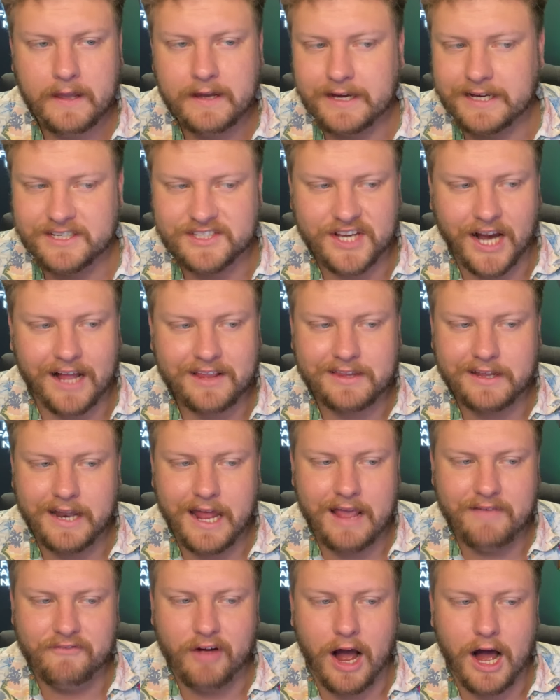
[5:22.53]
He's got the
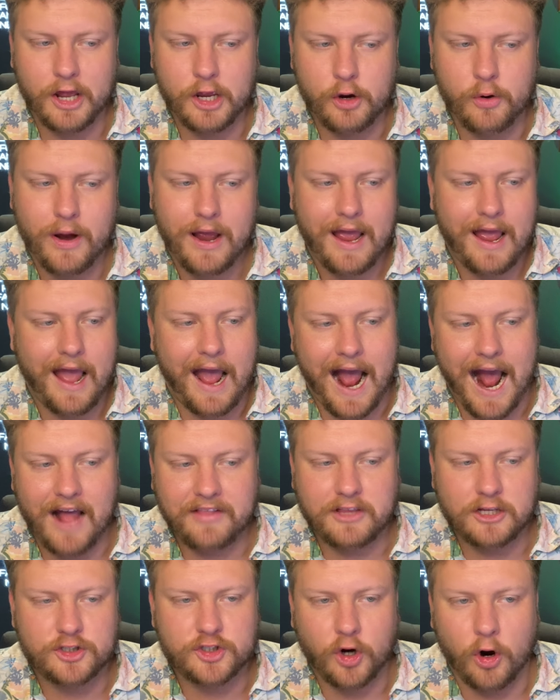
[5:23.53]
name value
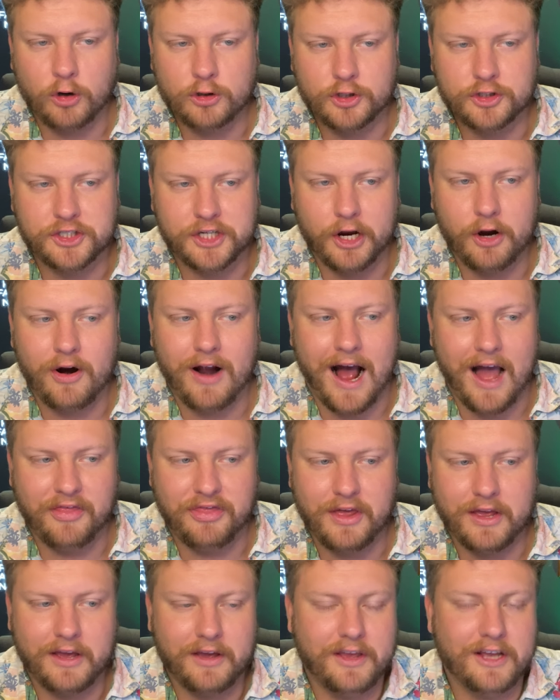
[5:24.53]
at the Chargers here, I
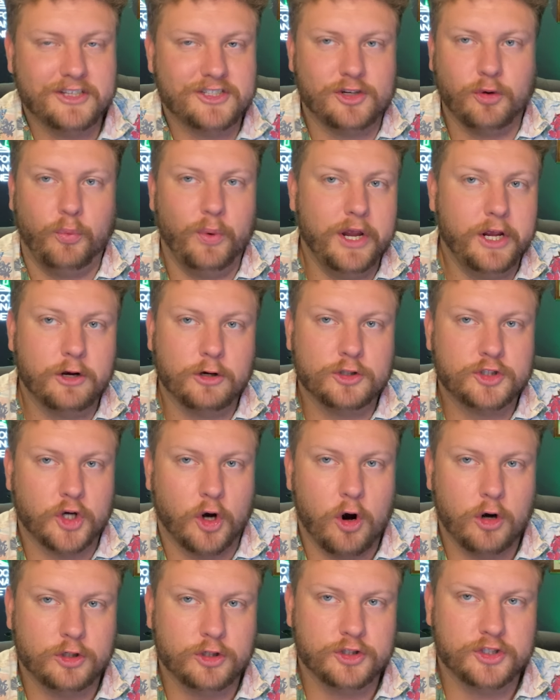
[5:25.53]
think, against a weaker
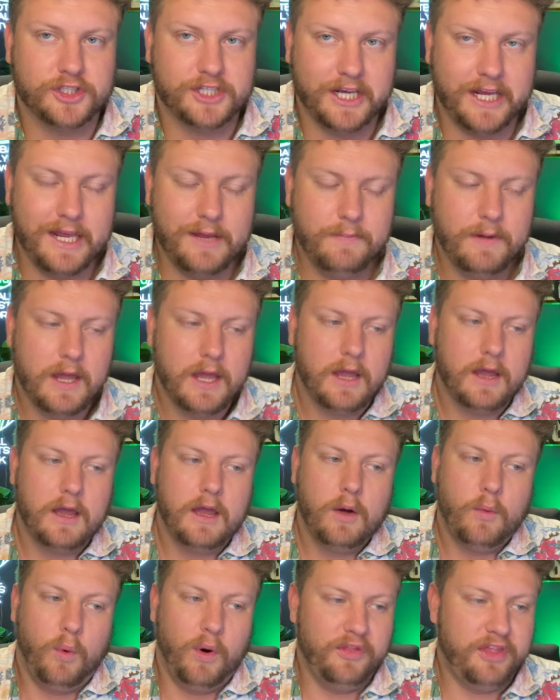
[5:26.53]
Chargers team.
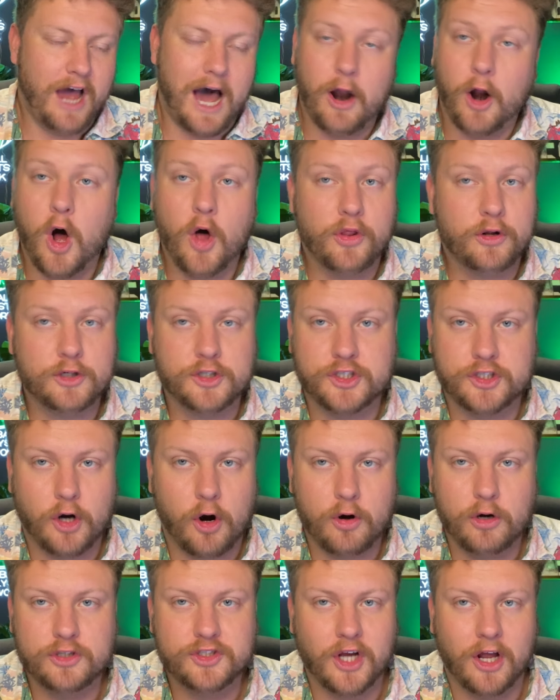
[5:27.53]
Without all their
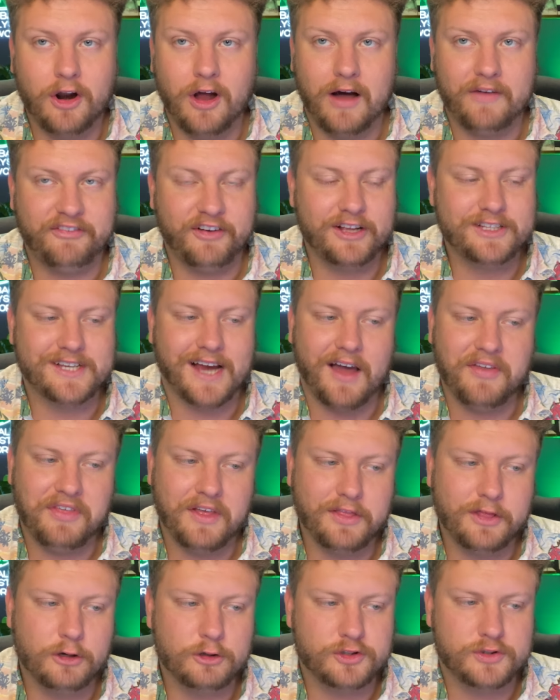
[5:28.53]
starters on offense, I
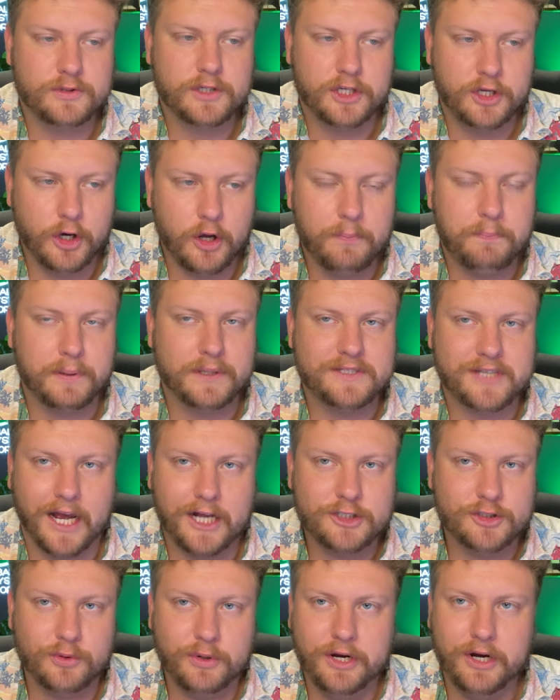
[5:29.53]
think there's good
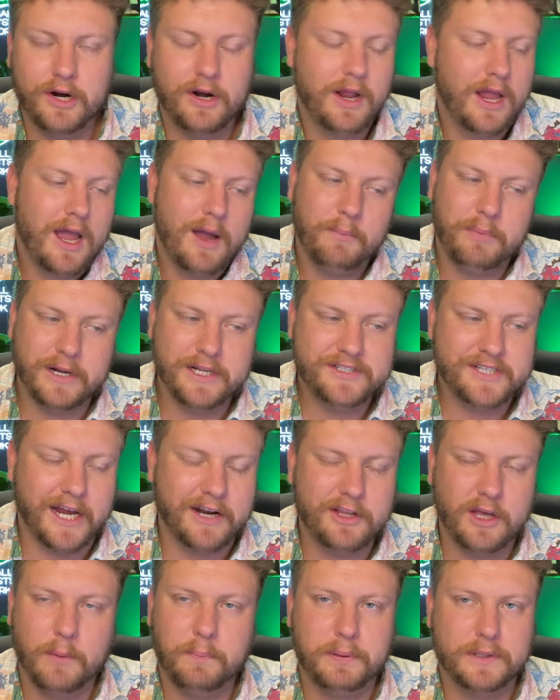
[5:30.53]
potential here, but he's
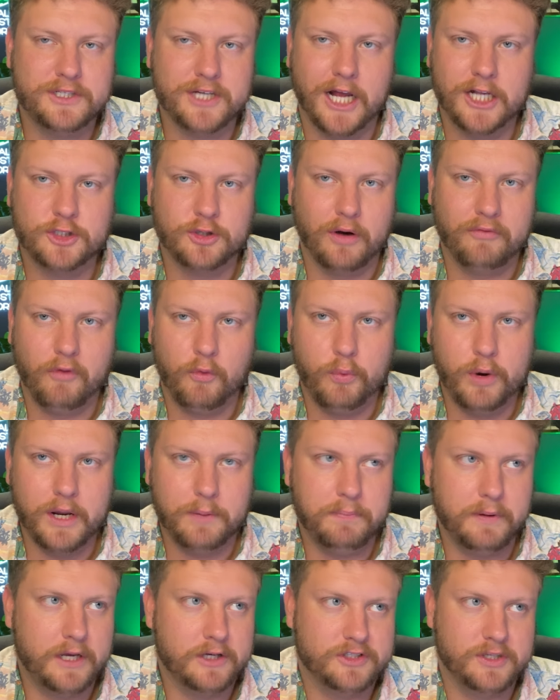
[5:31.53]
had good potential every
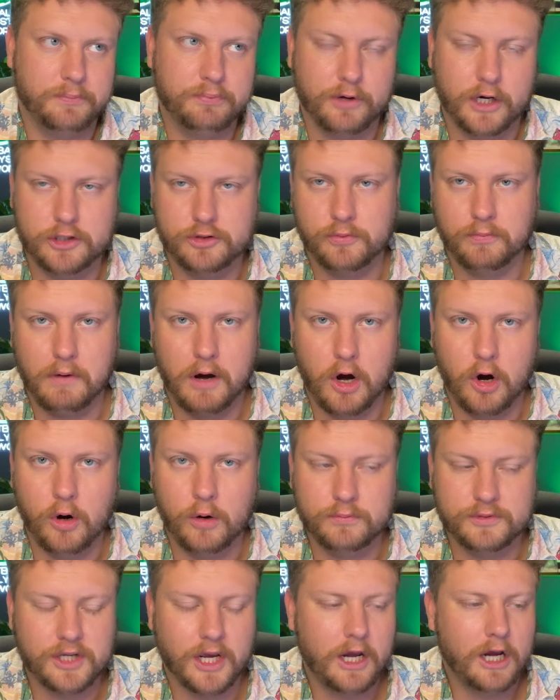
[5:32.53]
week because he plays with
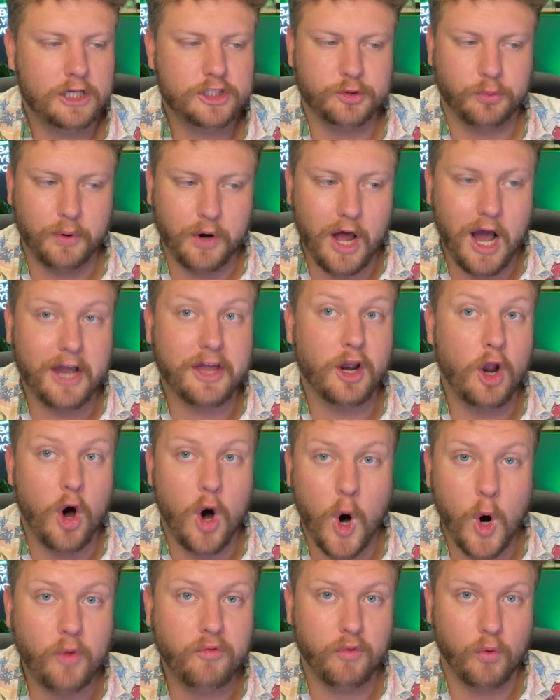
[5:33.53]
Mahomes, so we're not going
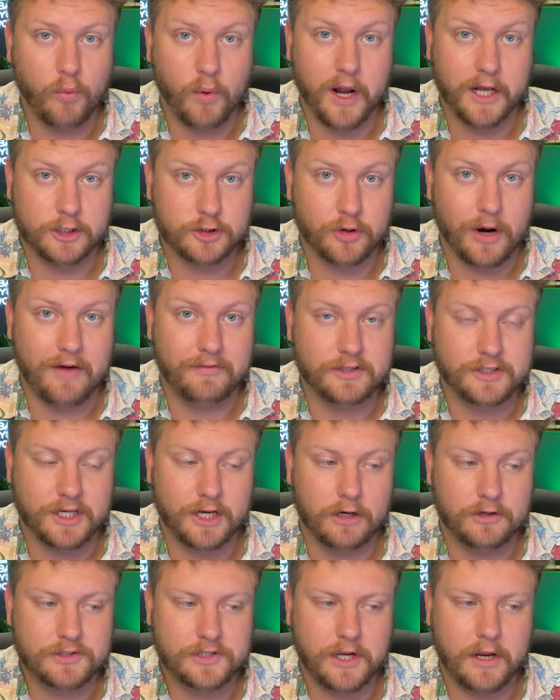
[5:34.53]
to overrank Travis
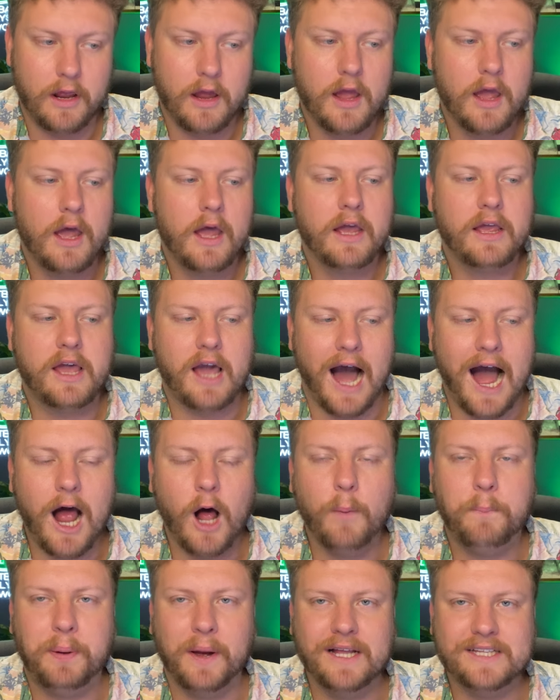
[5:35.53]
Kelce.
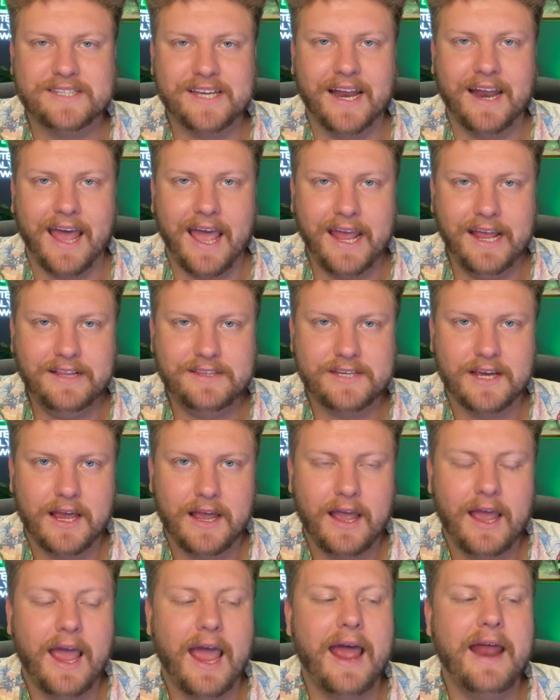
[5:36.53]
Kyle Pitts at 8,
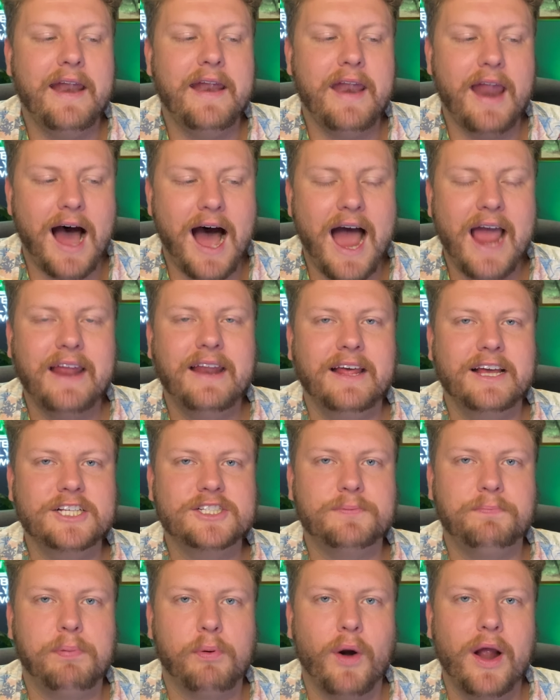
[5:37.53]
and 9
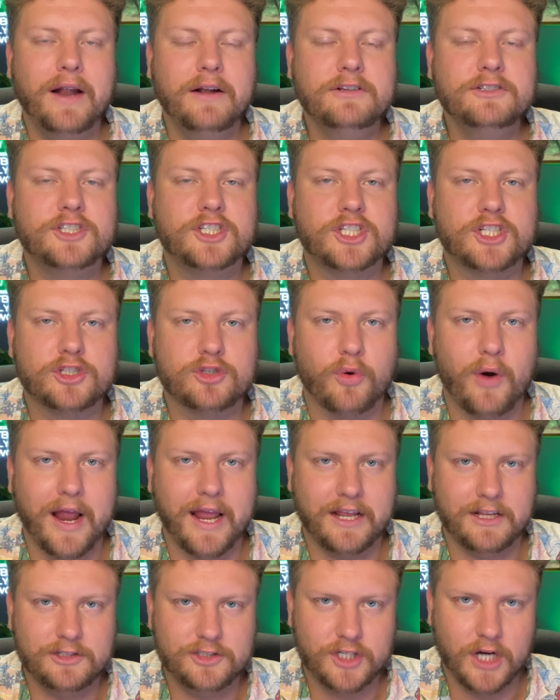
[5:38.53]
is Brenton
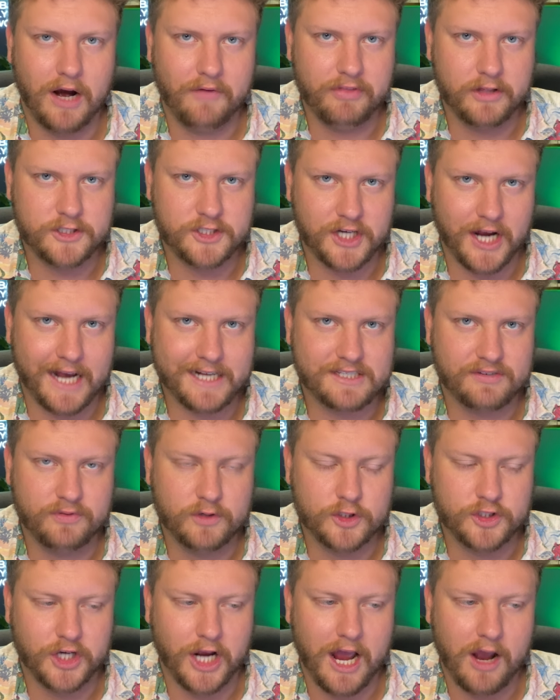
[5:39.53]
Strange of the
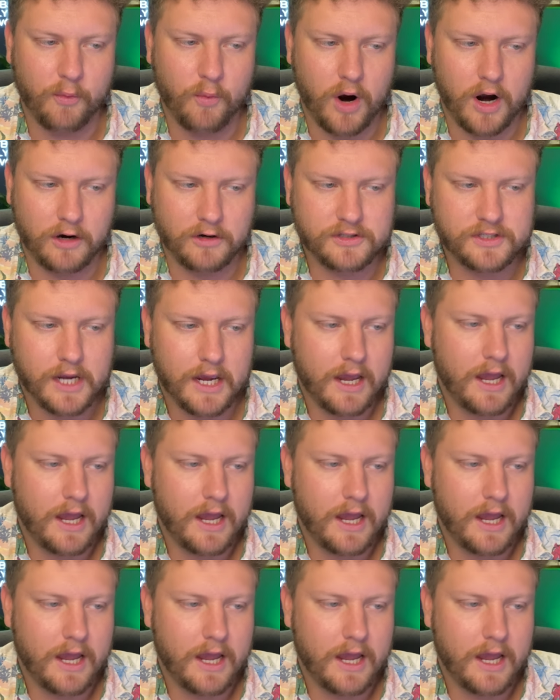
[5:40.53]
Jacksonville Jaguars.